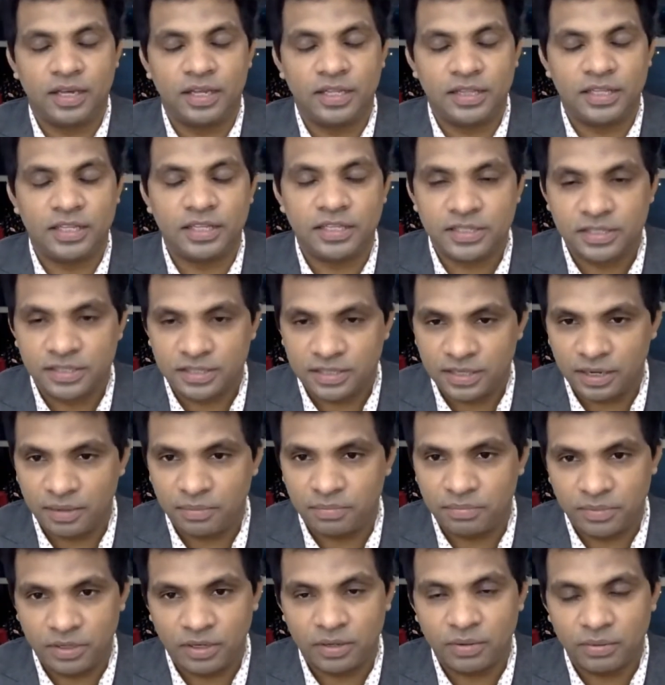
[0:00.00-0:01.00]
this
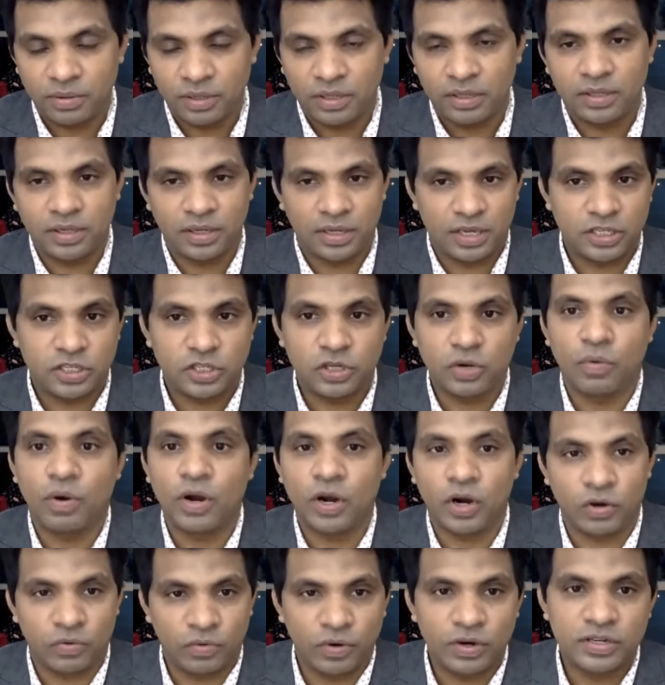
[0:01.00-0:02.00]
the SEO
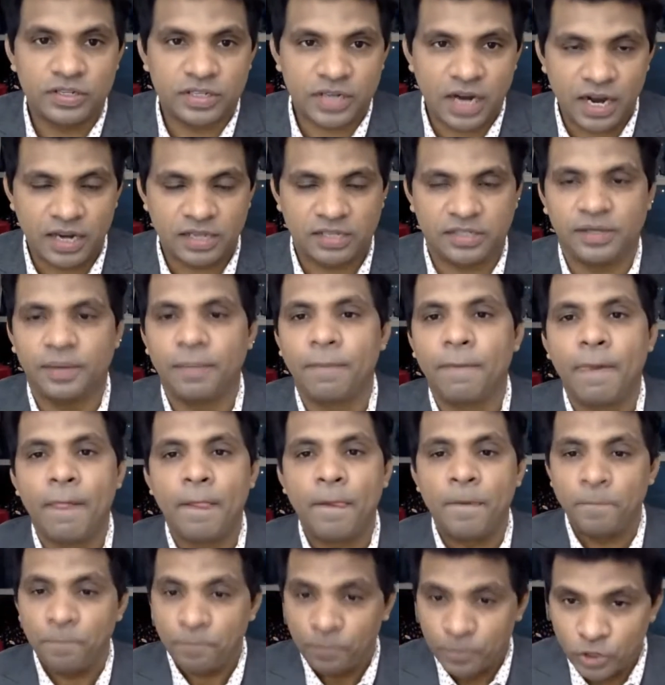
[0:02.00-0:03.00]
101 strategy.
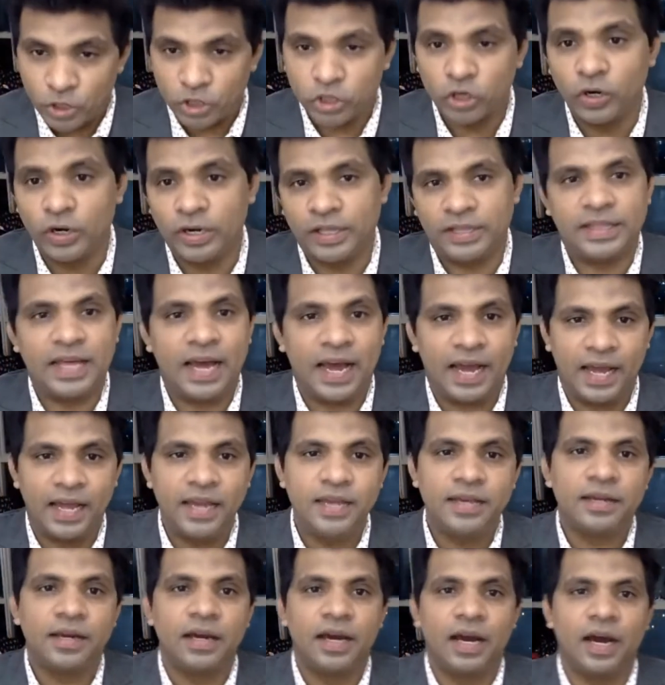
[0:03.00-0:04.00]
Not only
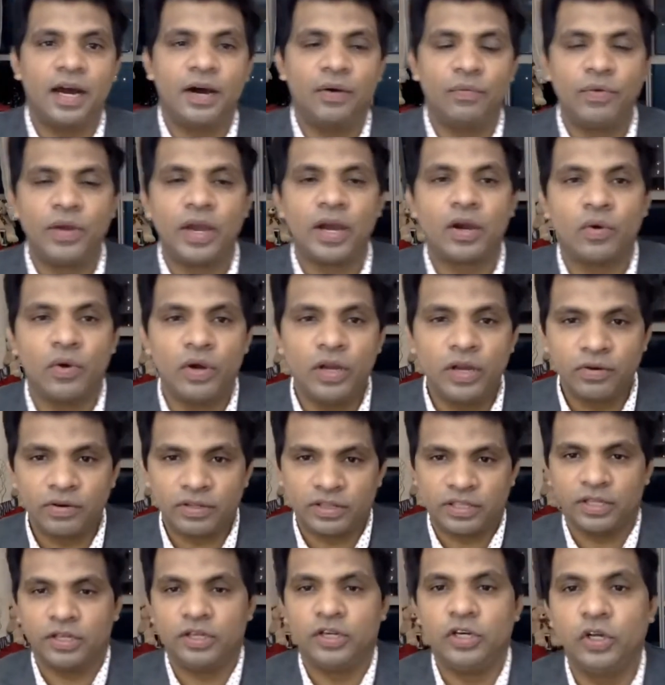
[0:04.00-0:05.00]
that, we are going
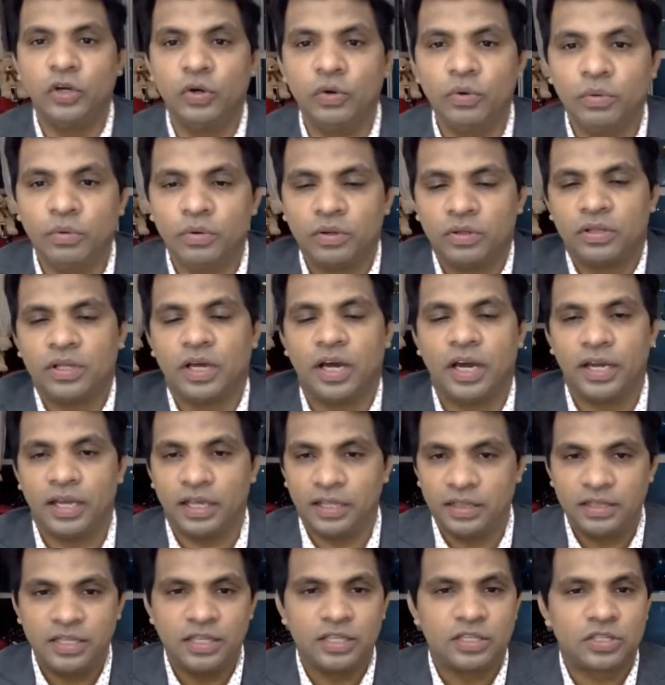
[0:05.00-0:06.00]
with a new
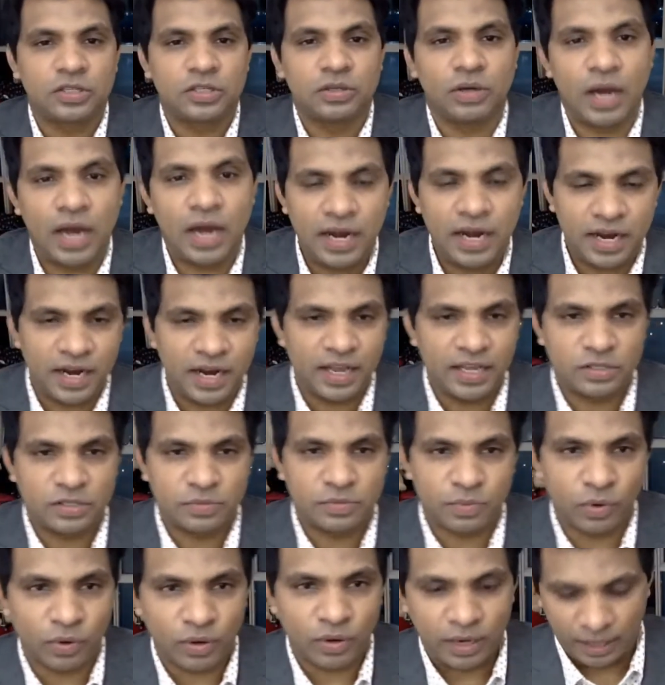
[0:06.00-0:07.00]
in this 100 days
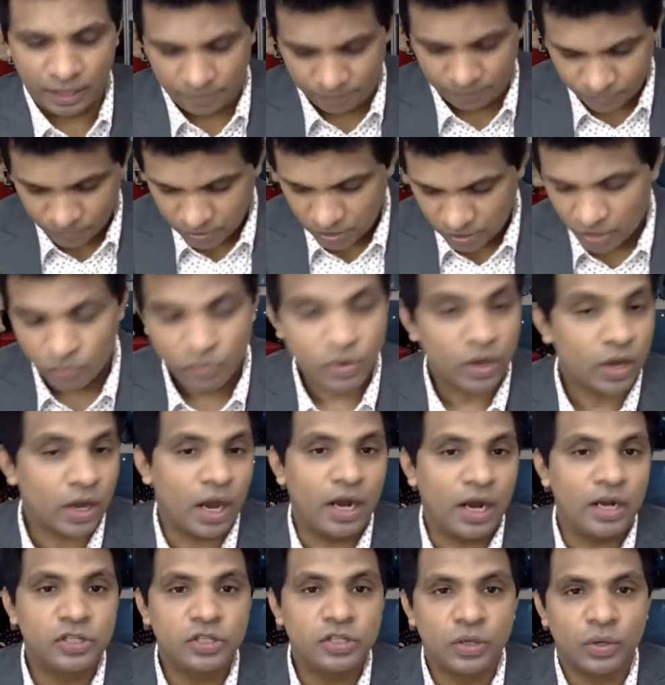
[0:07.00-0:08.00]
program. We are
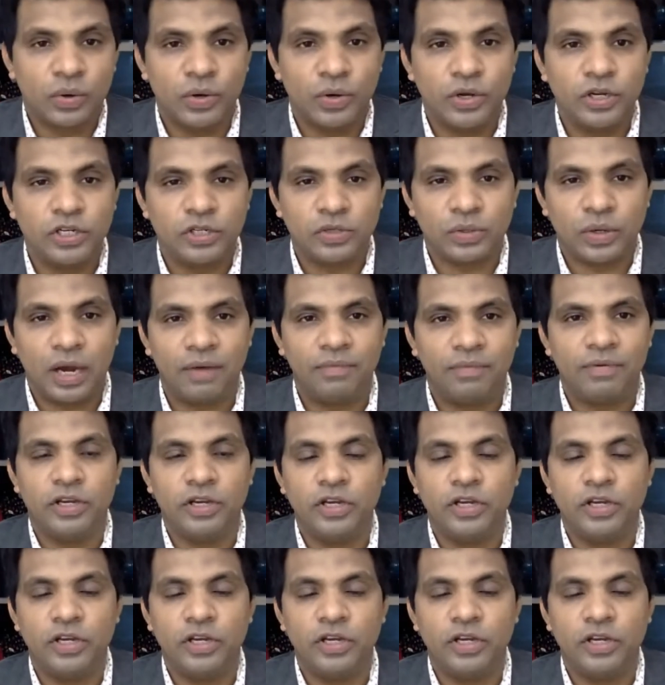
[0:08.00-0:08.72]
also going to have